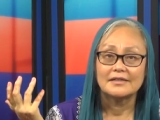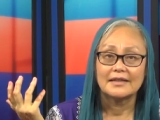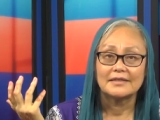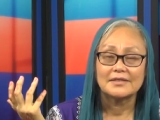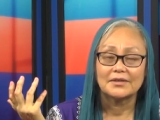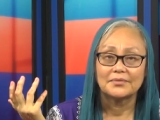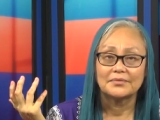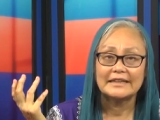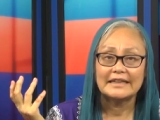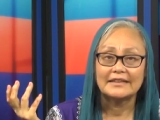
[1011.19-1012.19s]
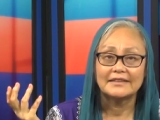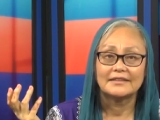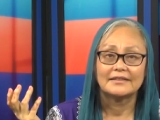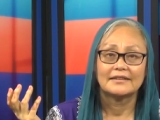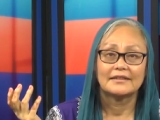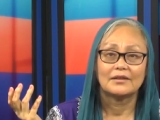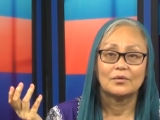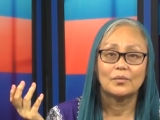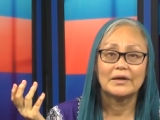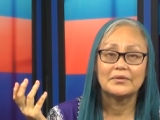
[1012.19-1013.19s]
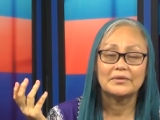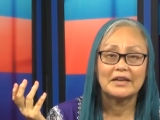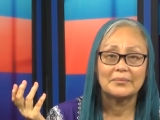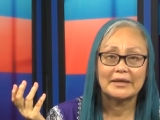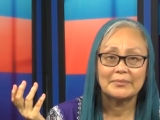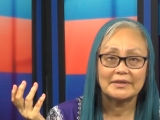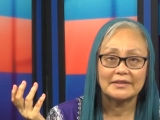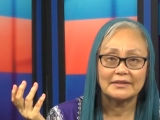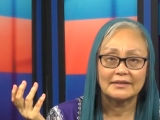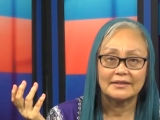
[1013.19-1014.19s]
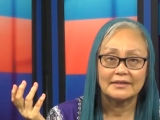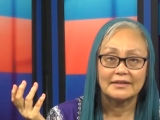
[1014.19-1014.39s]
sense of need, whatever that may be.